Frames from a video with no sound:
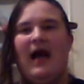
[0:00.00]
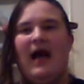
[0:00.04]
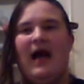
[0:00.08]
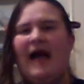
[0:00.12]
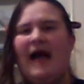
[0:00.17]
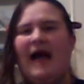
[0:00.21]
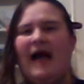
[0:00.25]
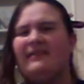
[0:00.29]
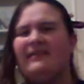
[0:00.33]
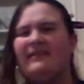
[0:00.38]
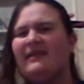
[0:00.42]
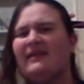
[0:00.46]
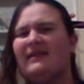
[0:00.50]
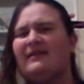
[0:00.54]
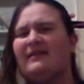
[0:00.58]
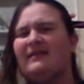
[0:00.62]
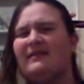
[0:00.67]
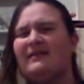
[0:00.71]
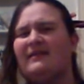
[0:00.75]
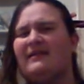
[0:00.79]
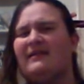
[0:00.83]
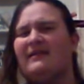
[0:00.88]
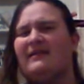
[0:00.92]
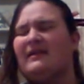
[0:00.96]
I
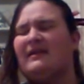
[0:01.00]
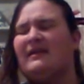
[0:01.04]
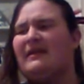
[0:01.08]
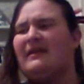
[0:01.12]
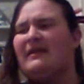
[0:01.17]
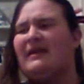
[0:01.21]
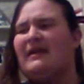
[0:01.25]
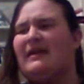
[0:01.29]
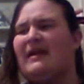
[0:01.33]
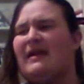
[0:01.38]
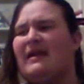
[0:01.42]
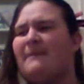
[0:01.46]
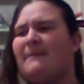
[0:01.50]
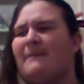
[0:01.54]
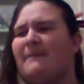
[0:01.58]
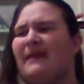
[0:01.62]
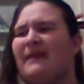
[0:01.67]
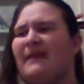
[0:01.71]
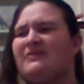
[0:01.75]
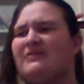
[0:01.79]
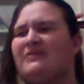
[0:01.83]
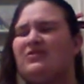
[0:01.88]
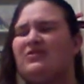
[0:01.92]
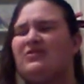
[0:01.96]
think it
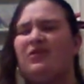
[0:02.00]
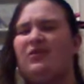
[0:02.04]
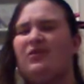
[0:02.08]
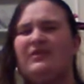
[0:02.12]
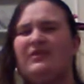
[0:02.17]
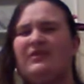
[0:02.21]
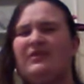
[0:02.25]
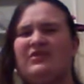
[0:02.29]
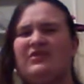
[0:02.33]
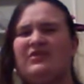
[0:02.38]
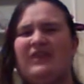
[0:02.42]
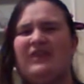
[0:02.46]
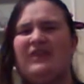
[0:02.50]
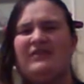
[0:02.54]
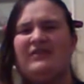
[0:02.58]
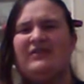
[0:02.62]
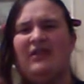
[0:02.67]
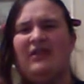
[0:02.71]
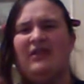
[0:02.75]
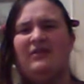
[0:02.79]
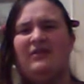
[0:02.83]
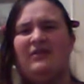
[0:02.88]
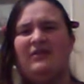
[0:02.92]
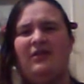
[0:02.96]
might show his change
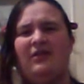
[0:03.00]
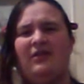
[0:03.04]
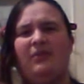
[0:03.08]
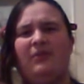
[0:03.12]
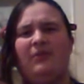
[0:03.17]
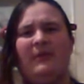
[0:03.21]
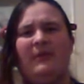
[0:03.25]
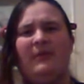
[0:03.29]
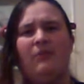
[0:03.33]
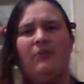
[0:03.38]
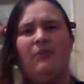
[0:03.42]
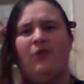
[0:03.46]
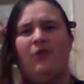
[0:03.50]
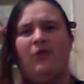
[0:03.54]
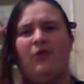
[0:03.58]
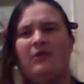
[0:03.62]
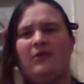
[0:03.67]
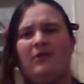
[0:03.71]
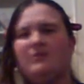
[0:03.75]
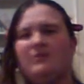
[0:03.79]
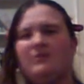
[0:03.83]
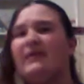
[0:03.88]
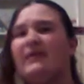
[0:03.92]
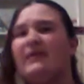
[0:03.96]
a little bit
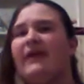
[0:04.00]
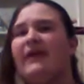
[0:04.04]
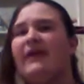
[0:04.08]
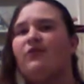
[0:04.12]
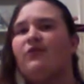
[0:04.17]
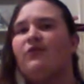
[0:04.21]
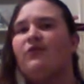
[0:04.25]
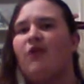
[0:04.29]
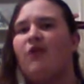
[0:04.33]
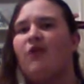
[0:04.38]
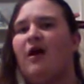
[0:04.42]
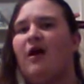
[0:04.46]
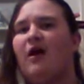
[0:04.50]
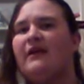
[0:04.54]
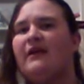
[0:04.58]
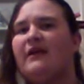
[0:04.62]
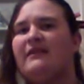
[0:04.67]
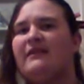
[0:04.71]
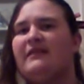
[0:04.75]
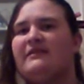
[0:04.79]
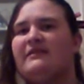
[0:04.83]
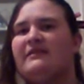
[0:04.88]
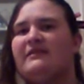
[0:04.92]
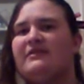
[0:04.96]
more later on
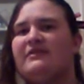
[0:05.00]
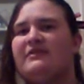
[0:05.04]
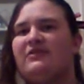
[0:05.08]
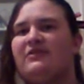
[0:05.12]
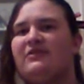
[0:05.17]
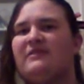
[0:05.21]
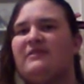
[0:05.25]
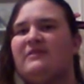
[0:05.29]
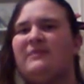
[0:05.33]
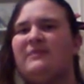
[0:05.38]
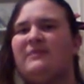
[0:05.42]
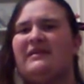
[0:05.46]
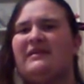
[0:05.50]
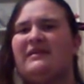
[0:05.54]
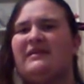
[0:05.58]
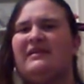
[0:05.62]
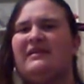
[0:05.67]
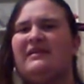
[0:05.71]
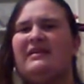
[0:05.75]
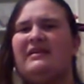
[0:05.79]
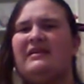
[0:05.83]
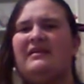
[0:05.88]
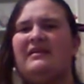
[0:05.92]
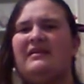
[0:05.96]
in the series, but
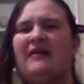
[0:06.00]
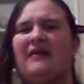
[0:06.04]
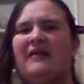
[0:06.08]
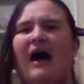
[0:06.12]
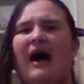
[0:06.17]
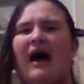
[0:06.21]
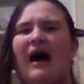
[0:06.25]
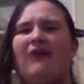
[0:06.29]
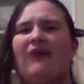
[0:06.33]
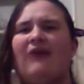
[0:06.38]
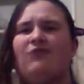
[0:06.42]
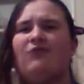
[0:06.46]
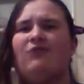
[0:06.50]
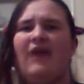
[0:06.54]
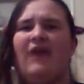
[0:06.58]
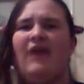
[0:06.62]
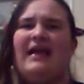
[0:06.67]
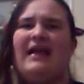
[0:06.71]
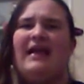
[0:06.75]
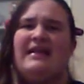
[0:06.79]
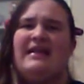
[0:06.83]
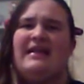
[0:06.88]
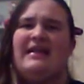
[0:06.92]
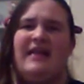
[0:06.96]
not
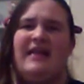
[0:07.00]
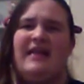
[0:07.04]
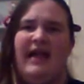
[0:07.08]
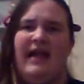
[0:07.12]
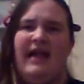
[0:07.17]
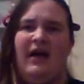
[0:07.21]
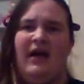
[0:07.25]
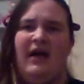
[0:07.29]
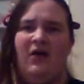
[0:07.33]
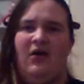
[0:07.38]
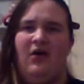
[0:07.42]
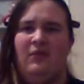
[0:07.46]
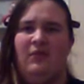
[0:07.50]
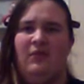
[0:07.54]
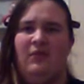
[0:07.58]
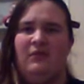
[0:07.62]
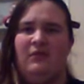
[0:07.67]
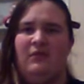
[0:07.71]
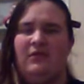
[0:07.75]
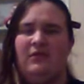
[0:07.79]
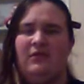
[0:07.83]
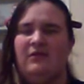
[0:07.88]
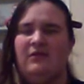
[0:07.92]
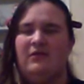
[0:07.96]
right now.
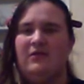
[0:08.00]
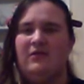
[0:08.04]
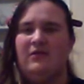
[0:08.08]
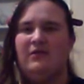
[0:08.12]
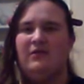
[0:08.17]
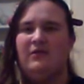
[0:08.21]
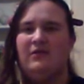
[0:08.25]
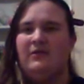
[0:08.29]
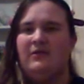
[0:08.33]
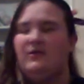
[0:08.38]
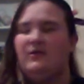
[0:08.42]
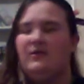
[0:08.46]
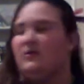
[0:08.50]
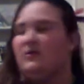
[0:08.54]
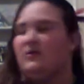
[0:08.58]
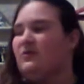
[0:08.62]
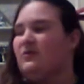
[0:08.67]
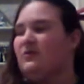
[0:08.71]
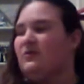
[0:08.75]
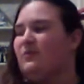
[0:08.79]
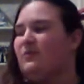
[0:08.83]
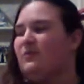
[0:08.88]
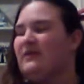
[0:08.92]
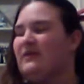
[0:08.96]

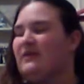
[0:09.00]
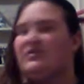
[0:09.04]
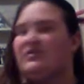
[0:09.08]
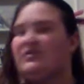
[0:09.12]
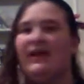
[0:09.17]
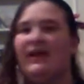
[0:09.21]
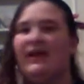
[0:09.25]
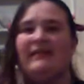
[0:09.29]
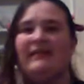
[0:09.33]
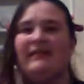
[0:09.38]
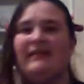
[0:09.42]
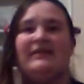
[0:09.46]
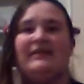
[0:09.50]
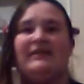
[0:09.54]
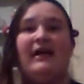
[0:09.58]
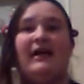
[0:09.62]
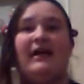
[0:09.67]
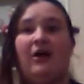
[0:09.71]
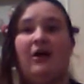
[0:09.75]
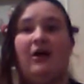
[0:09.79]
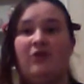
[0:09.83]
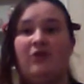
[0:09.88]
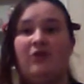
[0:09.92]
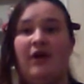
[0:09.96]
Which, like I said,
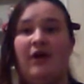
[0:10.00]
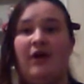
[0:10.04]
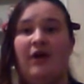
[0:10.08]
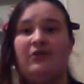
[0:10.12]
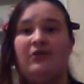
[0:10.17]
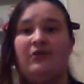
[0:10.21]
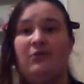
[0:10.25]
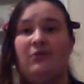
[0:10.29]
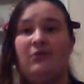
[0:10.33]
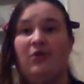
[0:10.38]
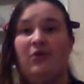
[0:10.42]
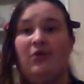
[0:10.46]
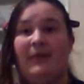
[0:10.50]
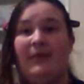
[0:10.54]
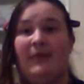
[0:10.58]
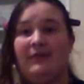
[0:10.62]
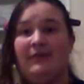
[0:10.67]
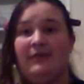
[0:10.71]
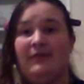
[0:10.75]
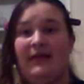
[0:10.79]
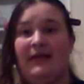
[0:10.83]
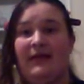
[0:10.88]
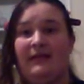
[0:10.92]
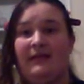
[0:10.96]
I'll talk to you more
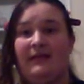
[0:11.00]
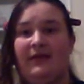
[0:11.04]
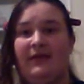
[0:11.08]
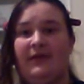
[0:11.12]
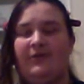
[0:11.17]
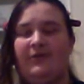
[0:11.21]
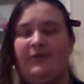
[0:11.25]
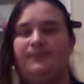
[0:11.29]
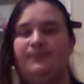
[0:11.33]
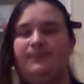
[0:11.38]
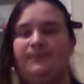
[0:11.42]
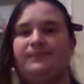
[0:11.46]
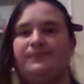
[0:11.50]
about that later.